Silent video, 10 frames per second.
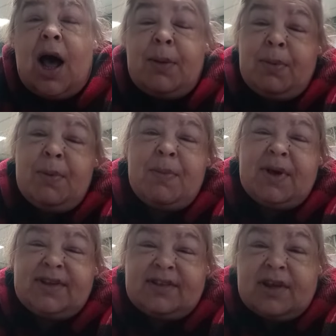I put
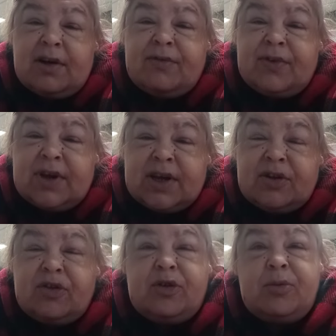myself
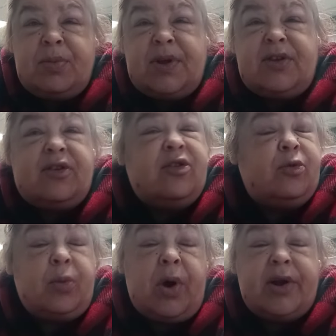into
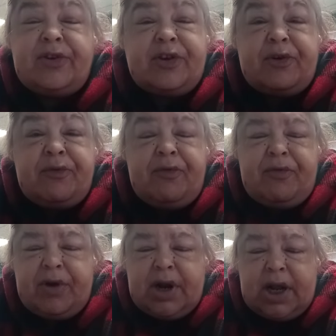places where I don't
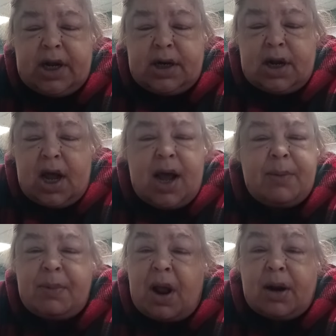fit in.
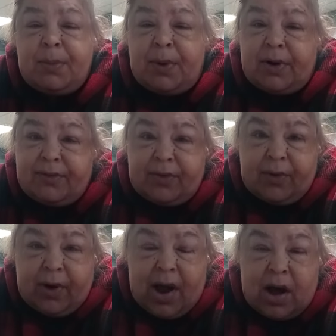I'm not a part of the
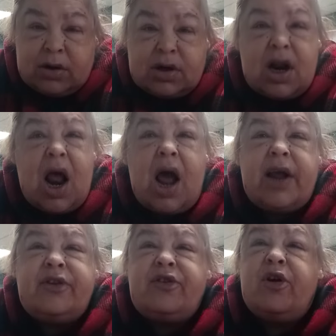crowd.
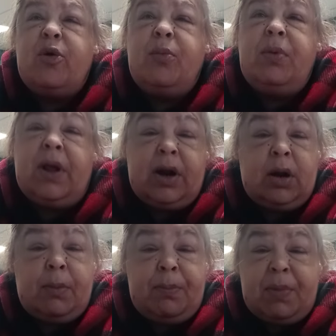I don't plan
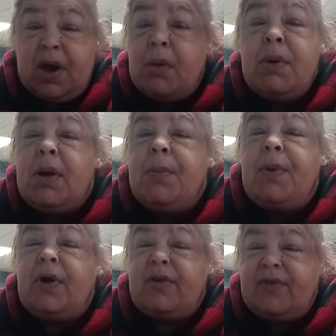on becoming a
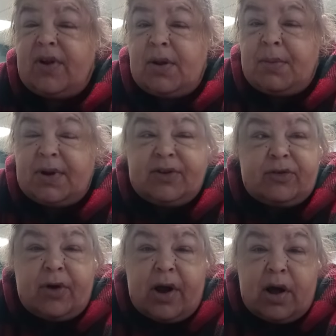part of
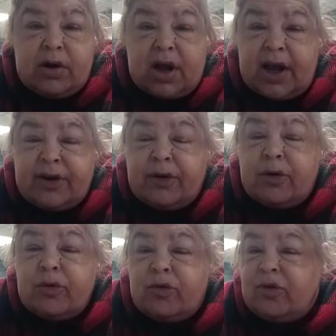anybody's crowd. I
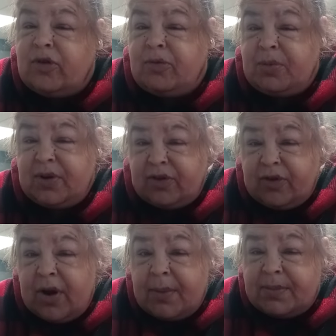don't switch my
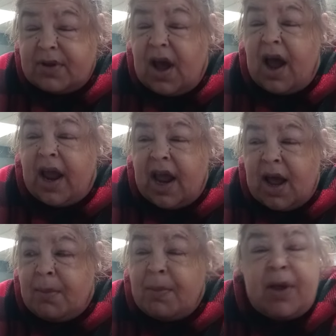script. I
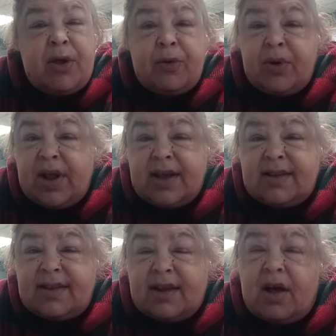am my
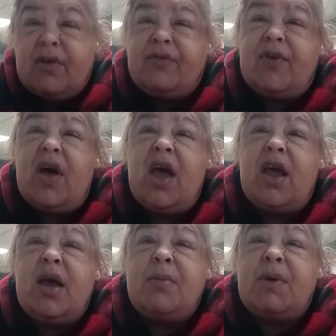unique self.
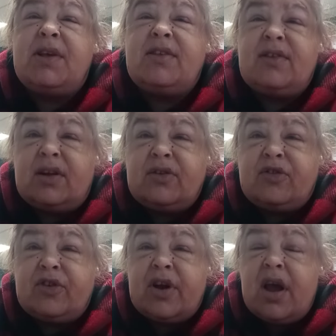I am
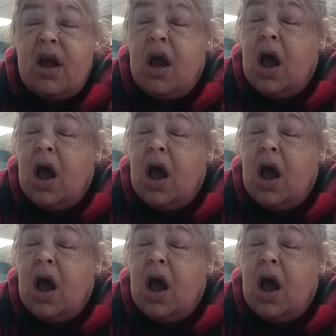eccentric.